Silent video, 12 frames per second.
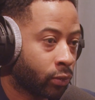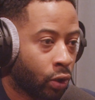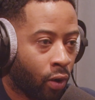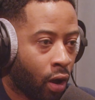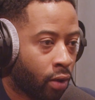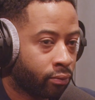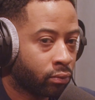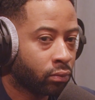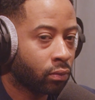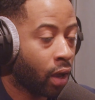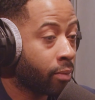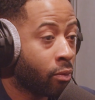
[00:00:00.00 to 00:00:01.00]
You are,
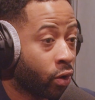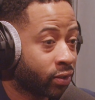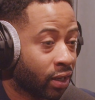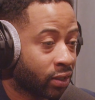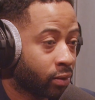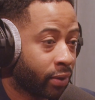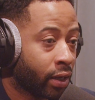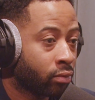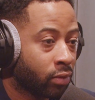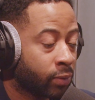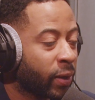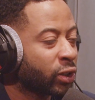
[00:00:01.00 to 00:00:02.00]
and more accessibly,
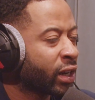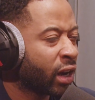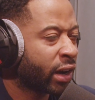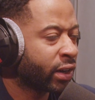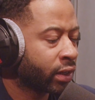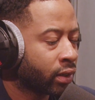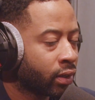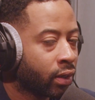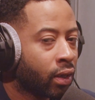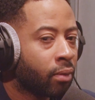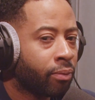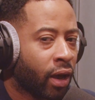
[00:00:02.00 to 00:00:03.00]
especially in London.
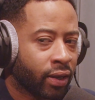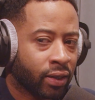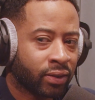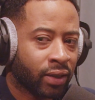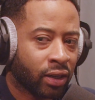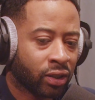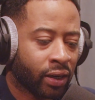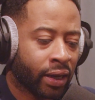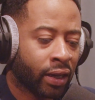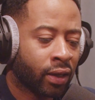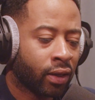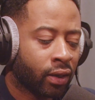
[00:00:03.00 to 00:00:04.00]
But
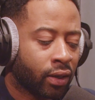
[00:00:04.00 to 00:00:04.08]
essentially,